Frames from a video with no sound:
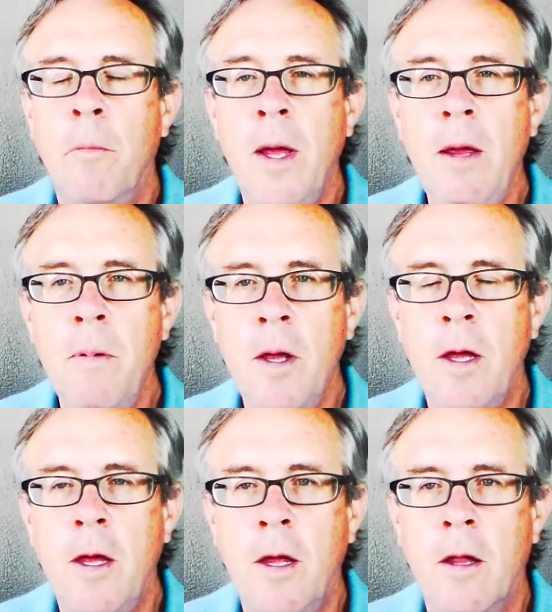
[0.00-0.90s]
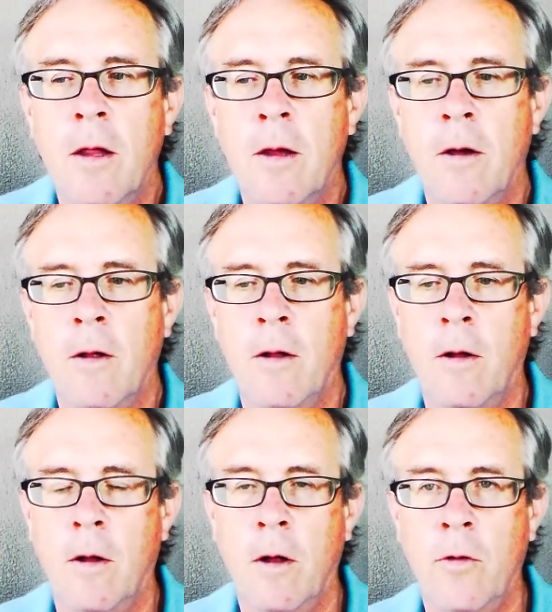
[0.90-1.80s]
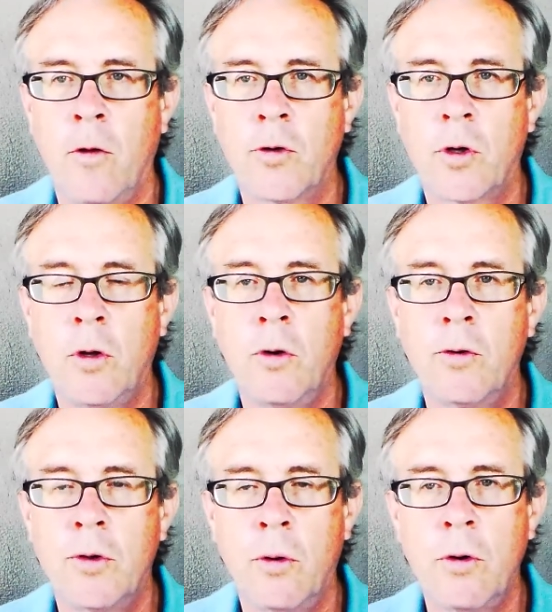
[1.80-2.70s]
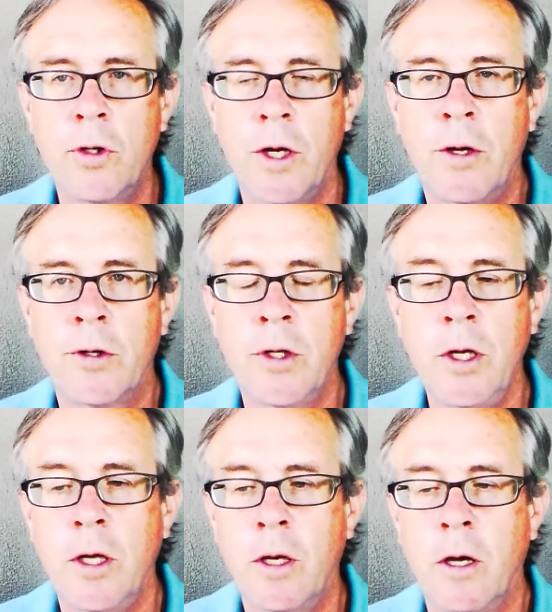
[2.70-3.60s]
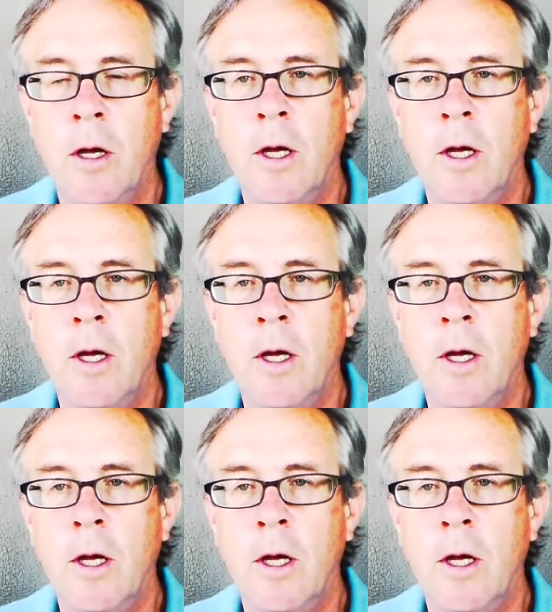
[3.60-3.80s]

Maybe those closed doors that you're seeing